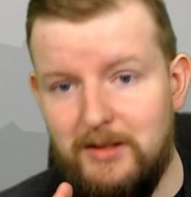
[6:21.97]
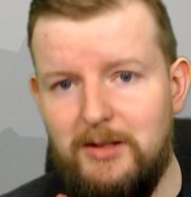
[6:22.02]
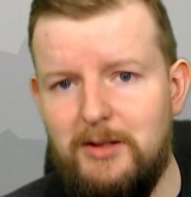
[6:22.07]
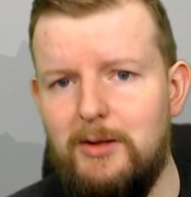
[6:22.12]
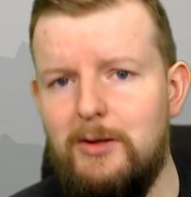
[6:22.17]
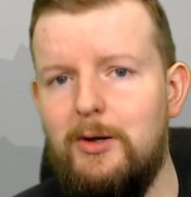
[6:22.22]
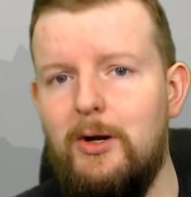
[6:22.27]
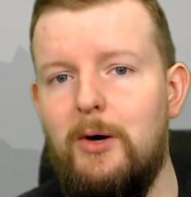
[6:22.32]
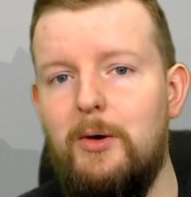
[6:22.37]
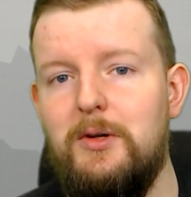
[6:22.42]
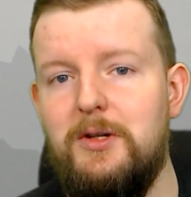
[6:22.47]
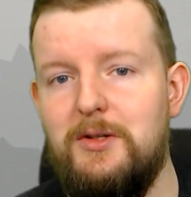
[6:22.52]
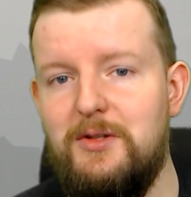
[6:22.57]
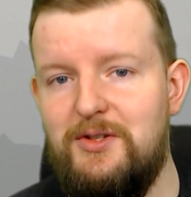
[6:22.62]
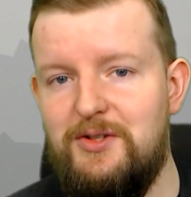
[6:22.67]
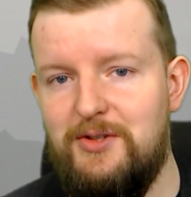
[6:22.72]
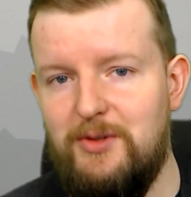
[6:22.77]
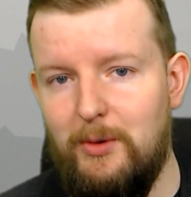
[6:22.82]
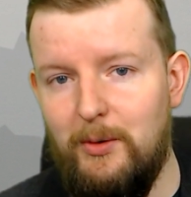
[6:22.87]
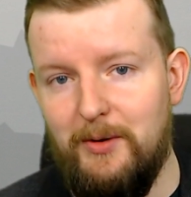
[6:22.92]
you
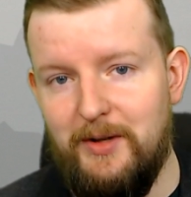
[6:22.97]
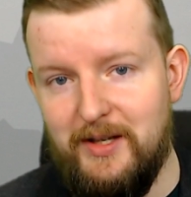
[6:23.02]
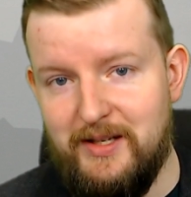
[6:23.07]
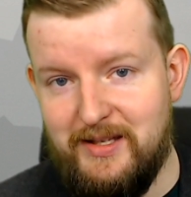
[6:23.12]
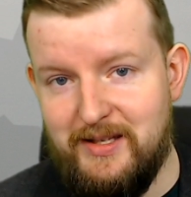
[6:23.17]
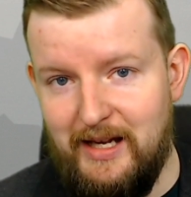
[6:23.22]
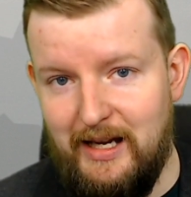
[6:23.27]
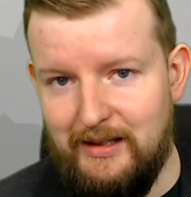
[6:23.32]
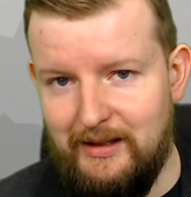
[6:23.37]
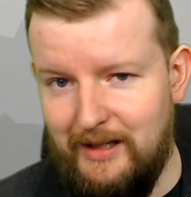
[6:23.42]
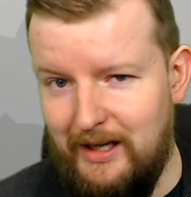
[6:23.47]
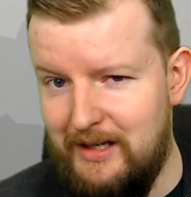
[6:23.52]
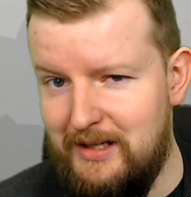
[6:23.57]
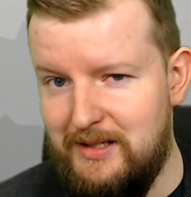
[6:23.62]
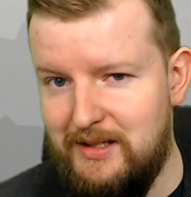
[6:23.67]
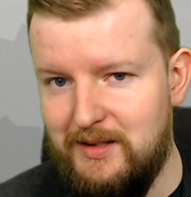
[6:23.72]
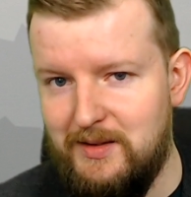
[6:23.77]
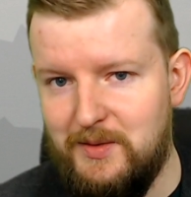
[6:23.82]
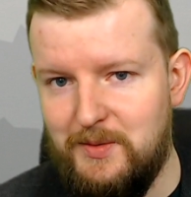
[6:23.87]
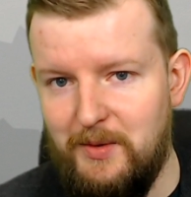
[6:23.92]
sold us that
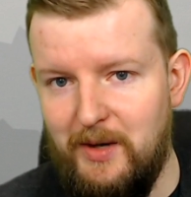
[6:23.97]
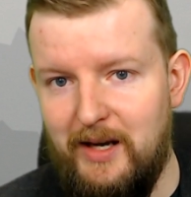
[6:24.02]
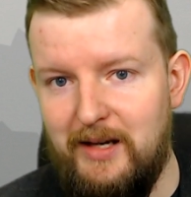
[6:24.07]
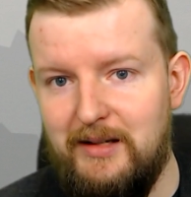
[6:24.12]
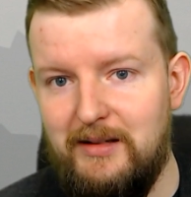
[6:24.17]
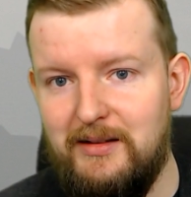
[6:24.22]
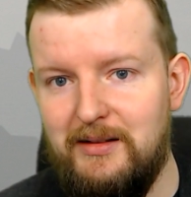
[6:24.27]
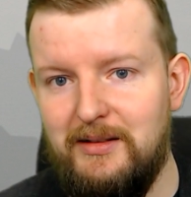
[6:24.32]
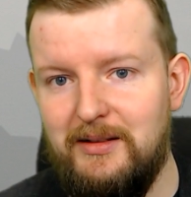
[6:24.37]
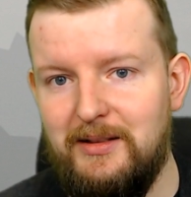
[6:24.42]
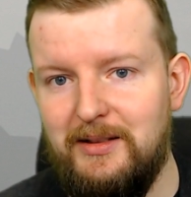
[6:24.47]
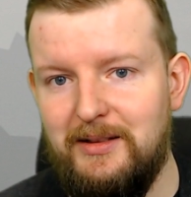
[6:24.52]
license, right?